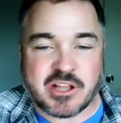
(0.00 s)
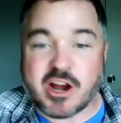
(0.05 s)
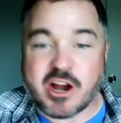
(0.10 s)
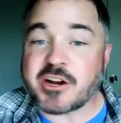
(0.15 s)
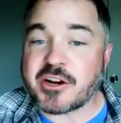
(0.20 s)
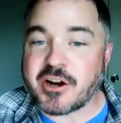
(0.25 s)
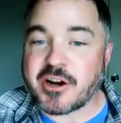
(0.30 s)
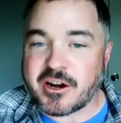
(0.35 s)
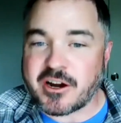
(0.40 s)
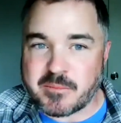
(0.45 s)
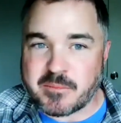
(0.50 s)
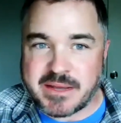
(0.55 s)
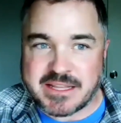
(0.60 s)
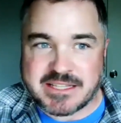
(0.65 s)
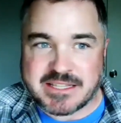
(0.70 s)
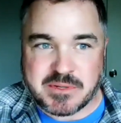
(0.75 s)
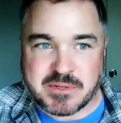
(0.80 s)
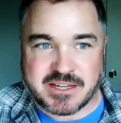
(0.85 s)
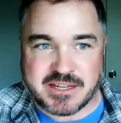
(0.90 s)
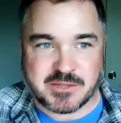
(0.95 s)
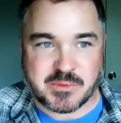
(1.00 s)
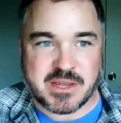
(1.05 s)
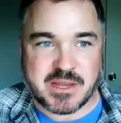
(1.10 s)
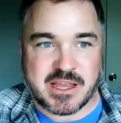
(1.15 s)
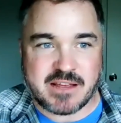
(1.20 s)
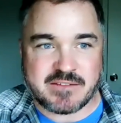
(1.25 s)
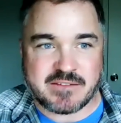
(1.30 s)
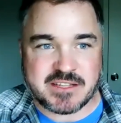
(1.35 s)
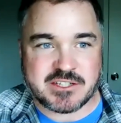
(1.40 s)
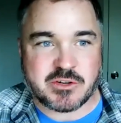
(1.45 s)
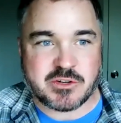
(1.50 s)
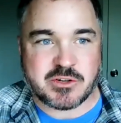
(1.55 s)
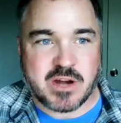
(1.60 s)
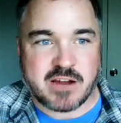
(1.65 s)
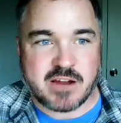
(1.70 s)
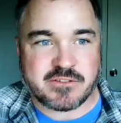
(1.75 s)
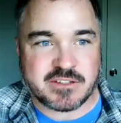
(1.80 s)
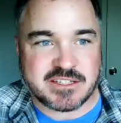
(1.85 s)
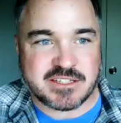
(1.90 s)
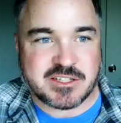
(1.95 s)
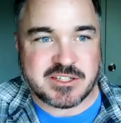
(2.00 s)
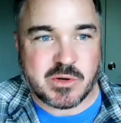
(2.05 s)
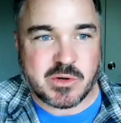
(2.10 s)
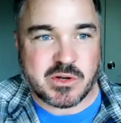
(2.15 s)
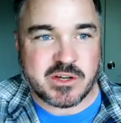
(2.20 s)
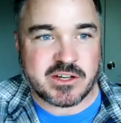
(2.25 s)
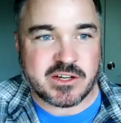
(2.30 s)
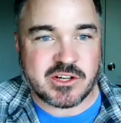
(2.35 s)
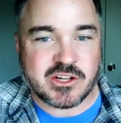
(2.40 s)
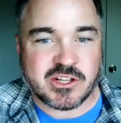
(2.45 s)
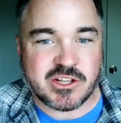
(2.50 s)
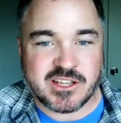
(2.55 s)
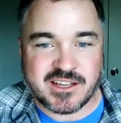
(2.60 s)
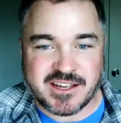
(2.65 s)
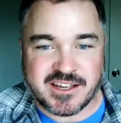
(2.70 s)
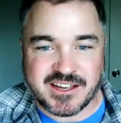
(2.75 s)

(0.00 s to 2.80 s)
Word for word: our garden beds because we have such gravelly soil.